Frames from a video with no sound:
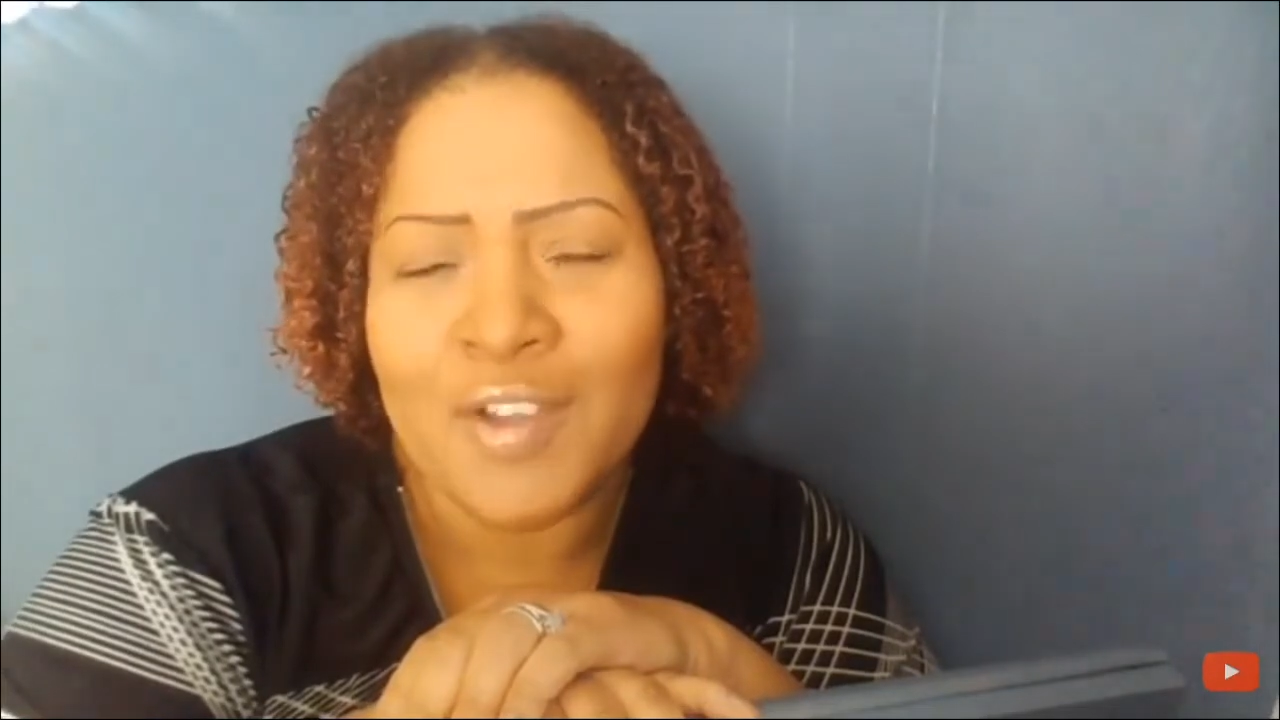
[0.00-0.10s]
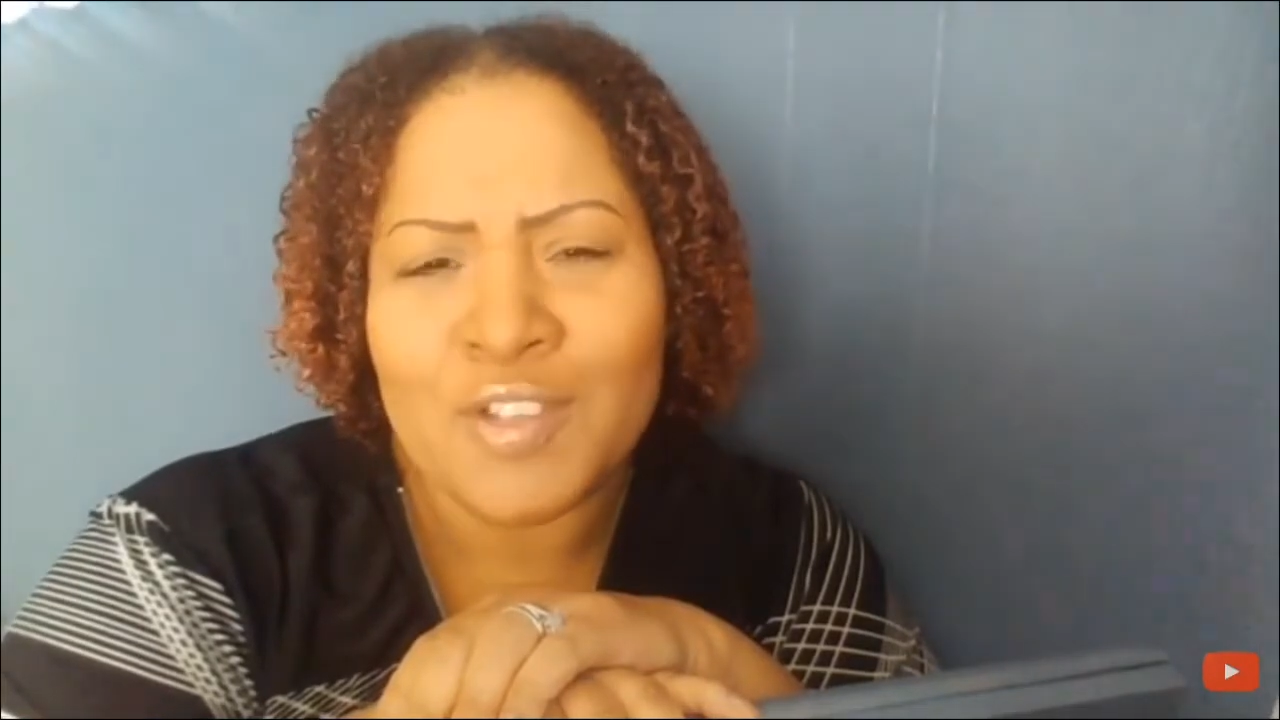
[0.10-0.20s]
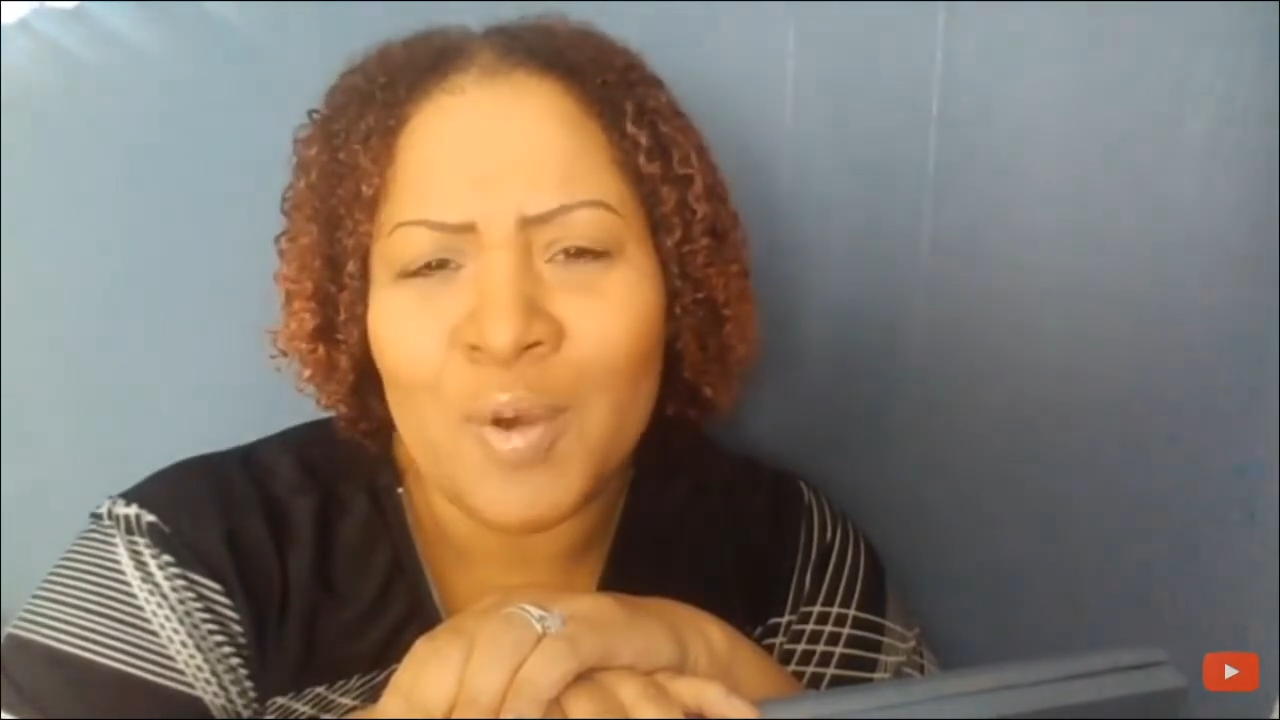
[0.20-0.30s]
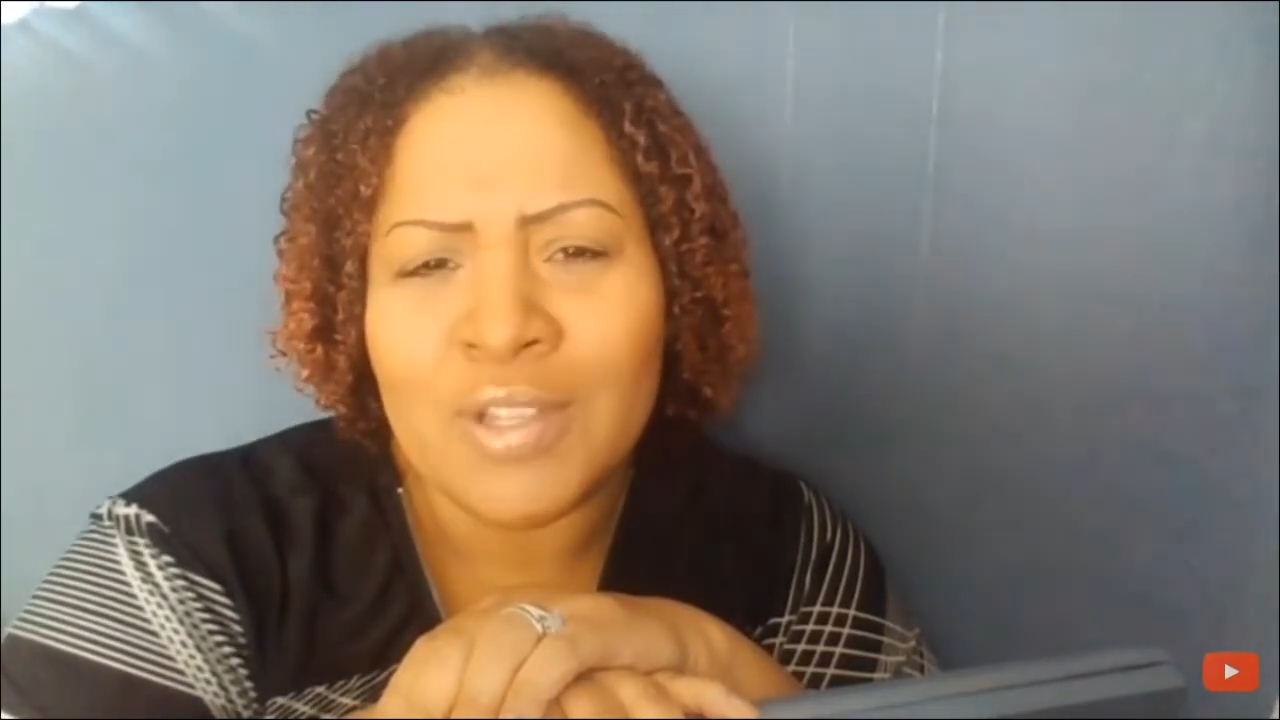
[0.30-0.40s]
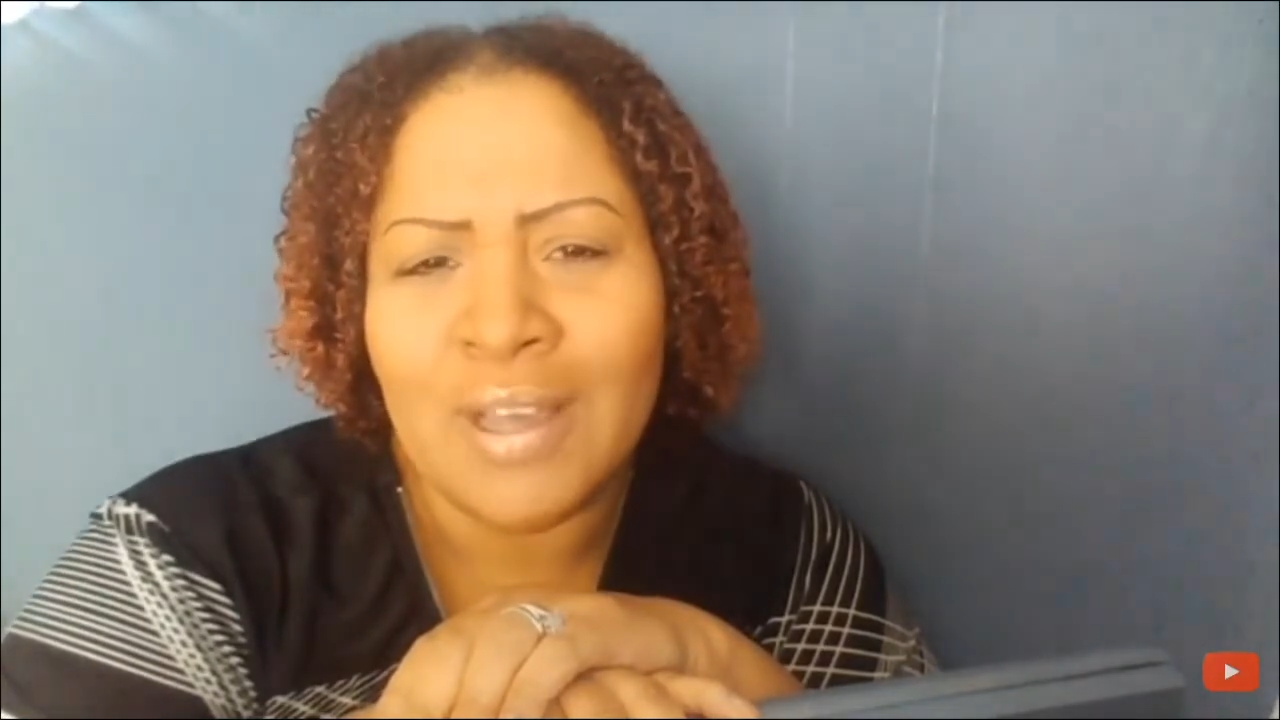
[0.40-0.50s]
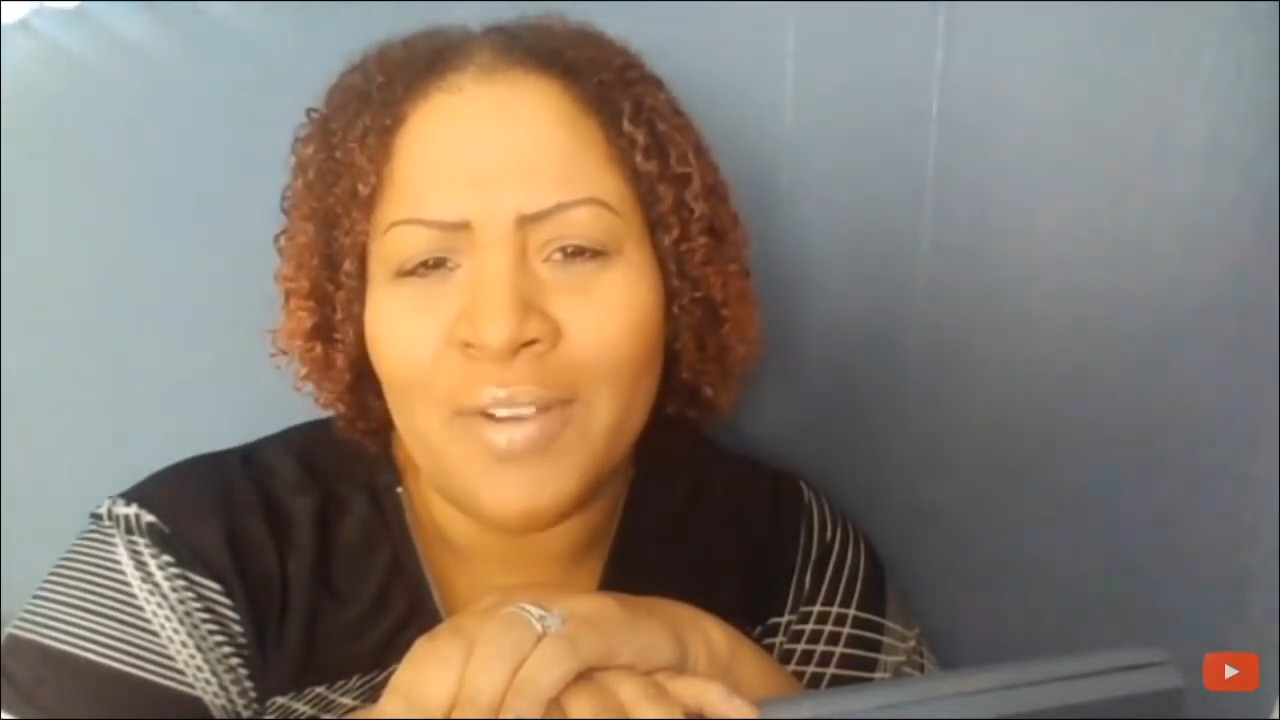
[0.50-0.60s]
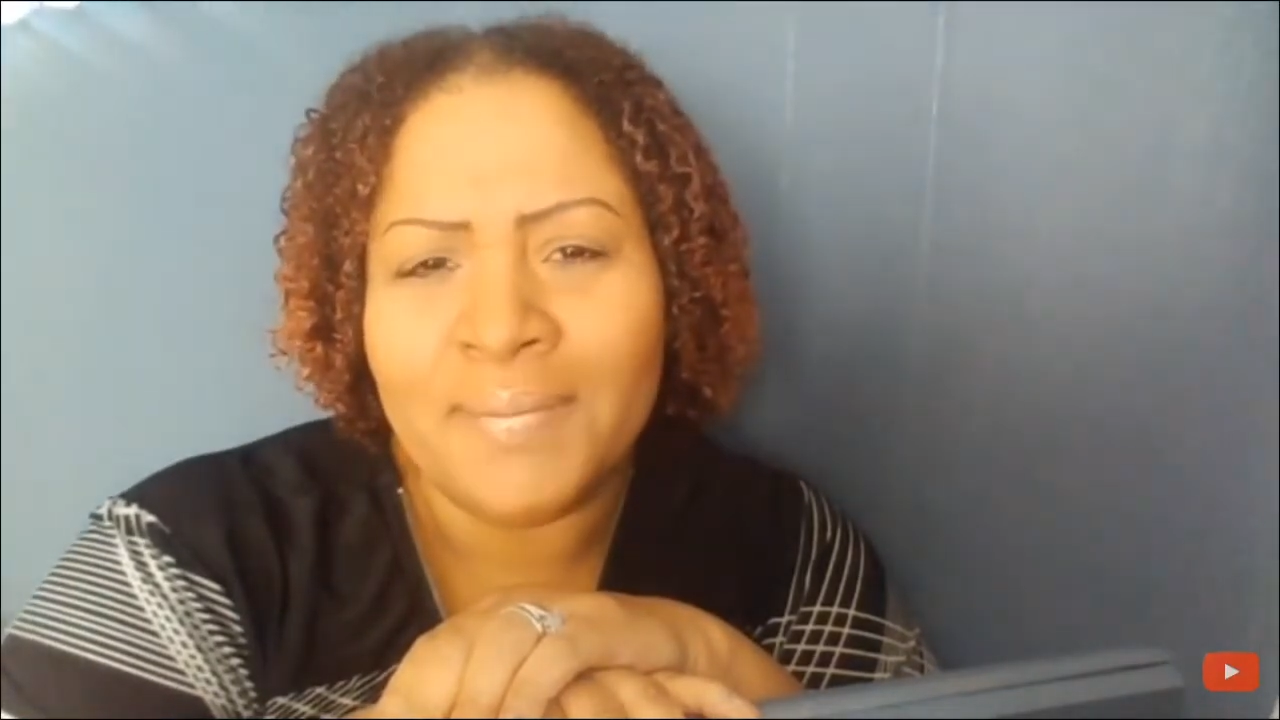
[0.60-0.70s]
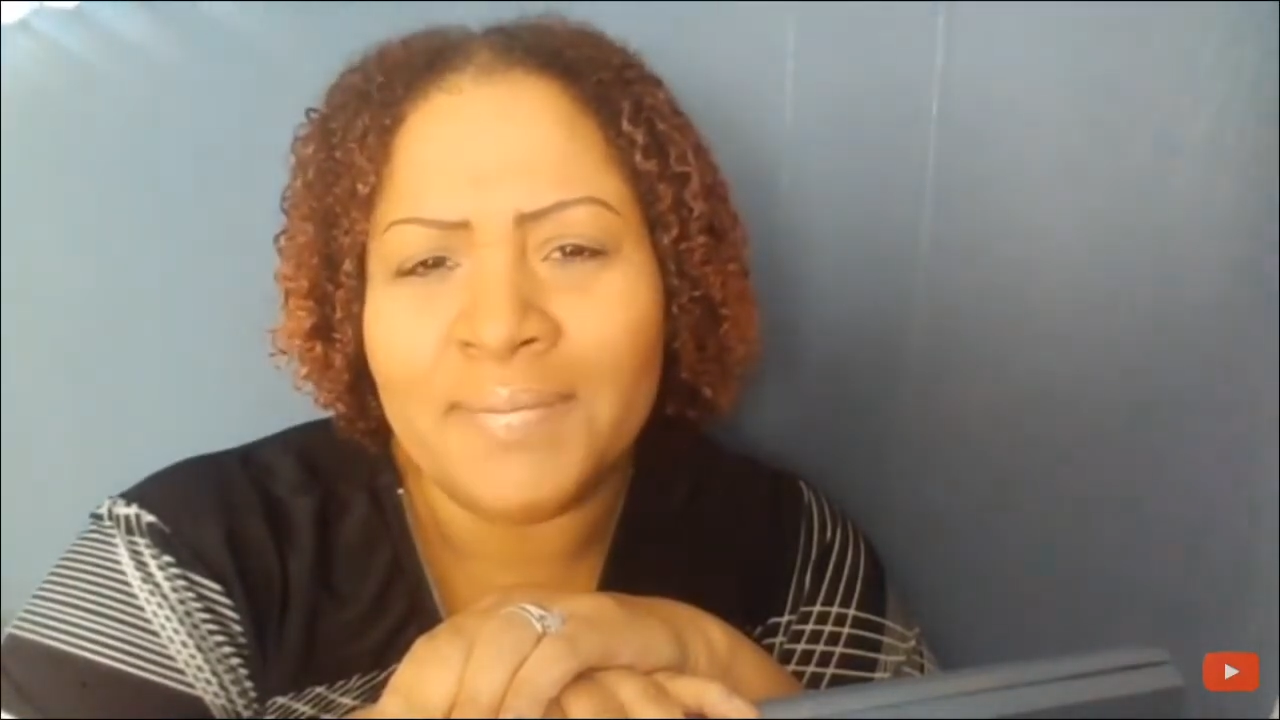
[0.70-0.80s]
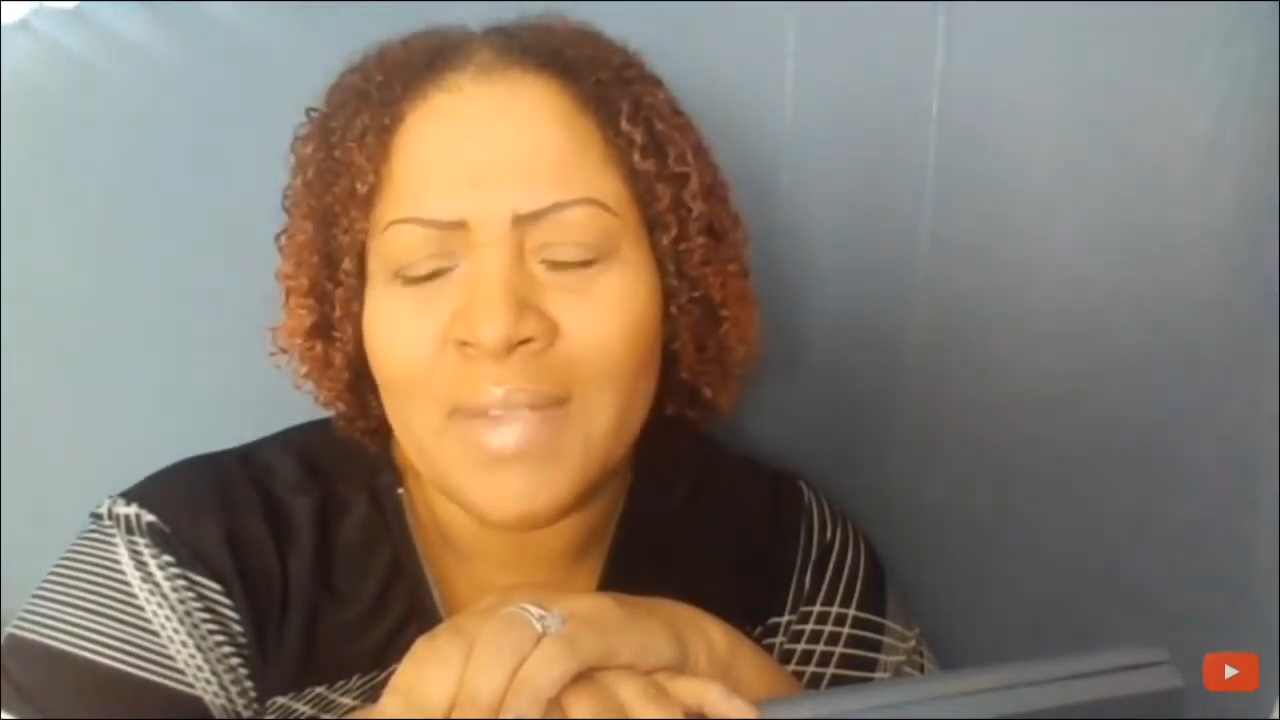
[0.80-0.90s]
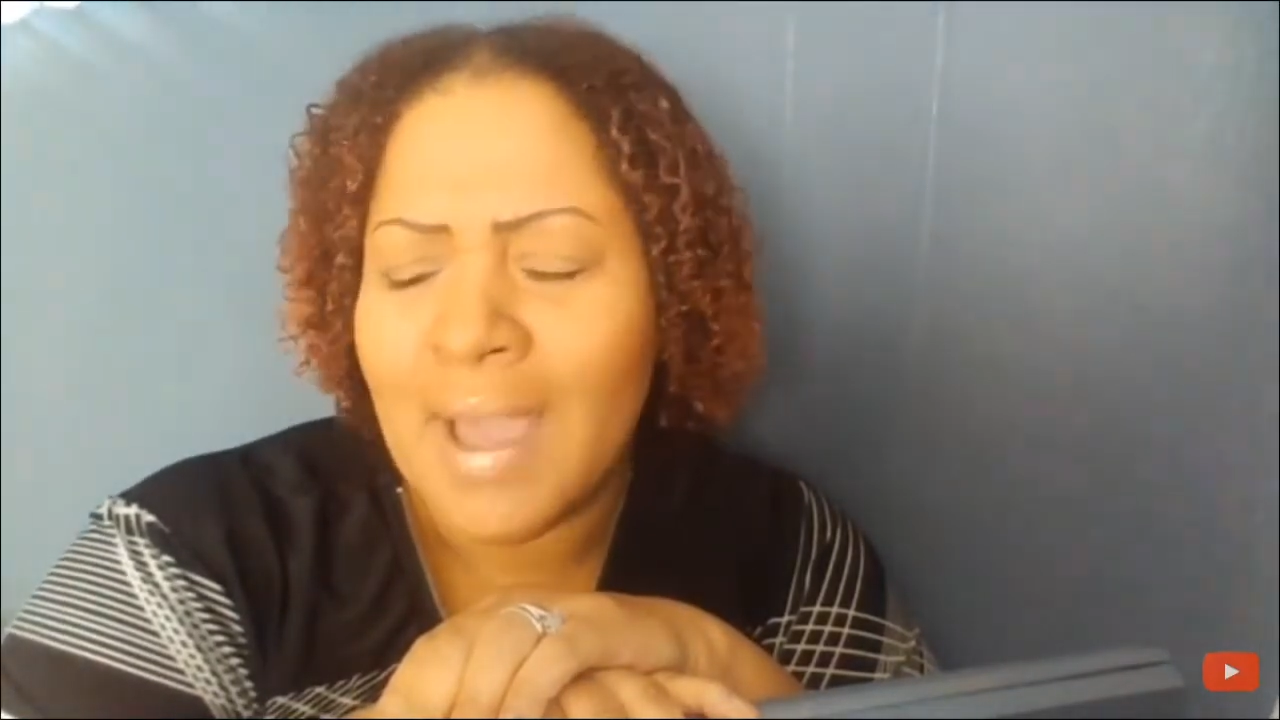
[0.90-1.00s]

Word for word: Are you supposed to love him?